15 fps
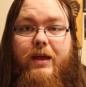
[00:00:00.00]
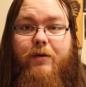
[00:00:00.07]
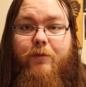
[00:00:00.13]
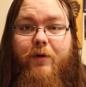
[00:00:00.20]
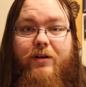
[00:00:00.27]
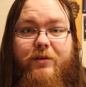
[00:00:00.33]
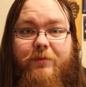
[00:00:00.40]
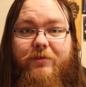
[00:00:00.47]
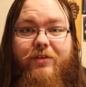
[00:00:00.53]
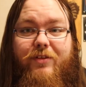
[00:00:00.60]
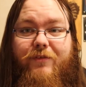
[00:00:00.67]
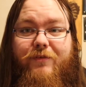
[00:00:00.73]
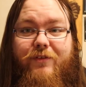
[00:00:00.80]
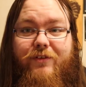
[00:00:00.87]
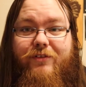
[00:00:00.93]
welcome to the
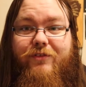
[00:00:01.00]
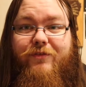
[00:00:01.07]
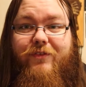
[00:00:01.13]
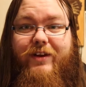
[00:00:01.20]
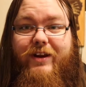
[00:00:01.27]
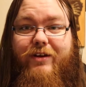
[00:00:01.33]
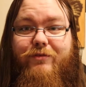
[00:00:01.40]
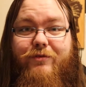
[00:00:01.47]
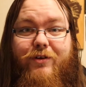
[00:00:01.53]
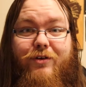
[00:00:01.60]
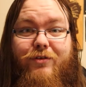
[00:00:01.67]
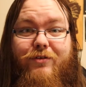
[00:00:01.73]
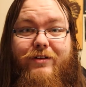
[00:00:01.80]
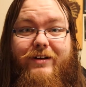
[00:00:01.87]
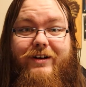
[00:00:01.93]
first video
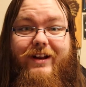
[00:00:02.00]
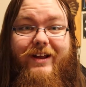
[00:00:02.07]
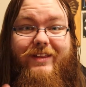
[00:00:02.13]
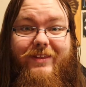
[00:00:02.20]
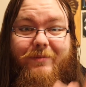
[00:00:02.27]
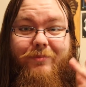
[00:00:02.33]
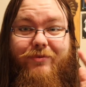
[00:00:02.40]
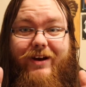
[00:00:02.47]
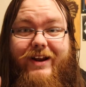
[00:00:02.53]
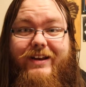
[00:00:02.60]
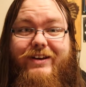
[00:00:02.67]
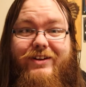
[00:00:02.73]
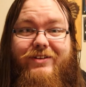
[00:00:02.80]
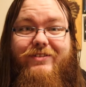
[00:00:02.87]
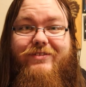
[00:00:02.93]
recorded on the brand
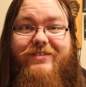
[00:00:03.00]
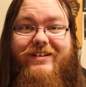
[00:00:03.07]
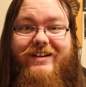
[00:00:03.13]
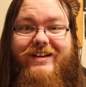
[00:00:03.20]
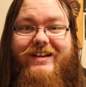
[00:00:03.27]
new